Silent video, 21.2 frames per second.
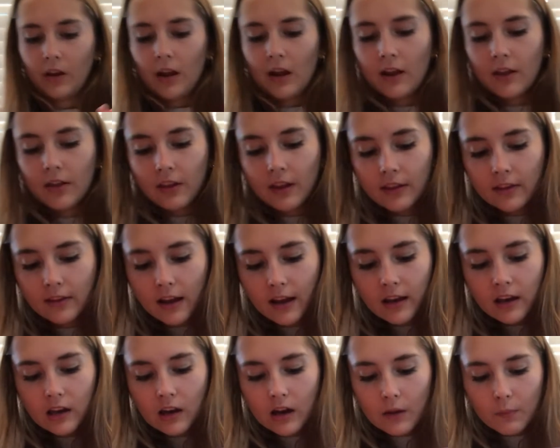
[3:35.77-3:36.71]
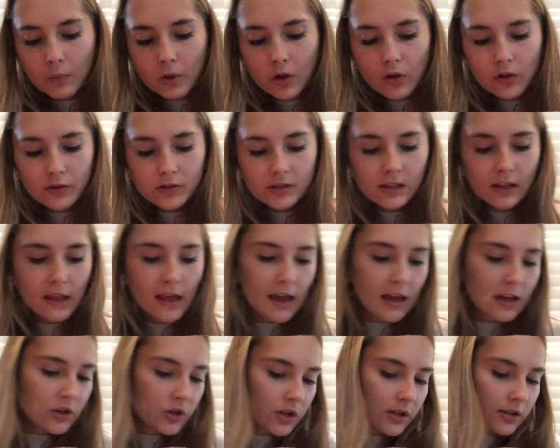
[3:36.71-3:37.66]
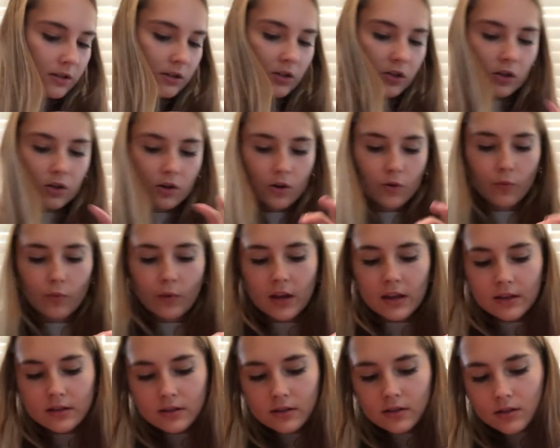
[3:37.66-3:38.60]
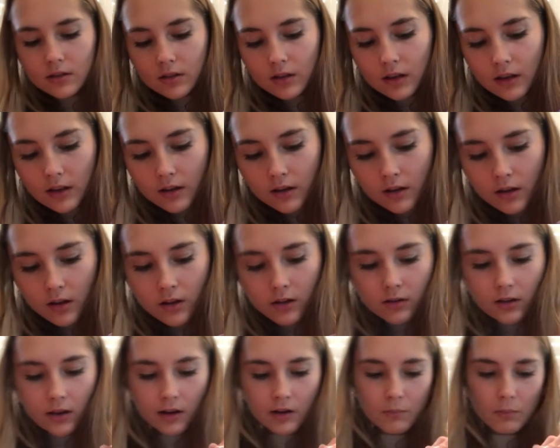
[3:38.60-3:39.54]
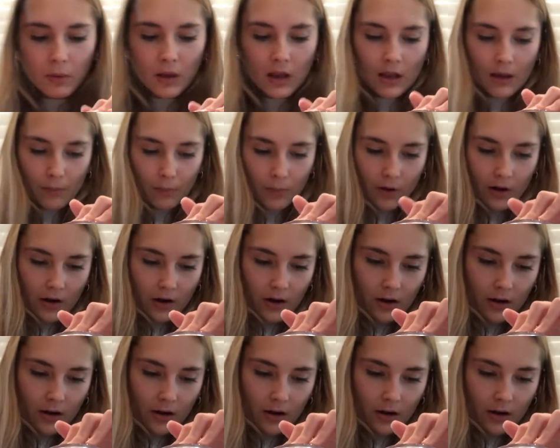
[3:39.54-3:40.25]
Then line it up close to the edges so you don't waste a ton of paper.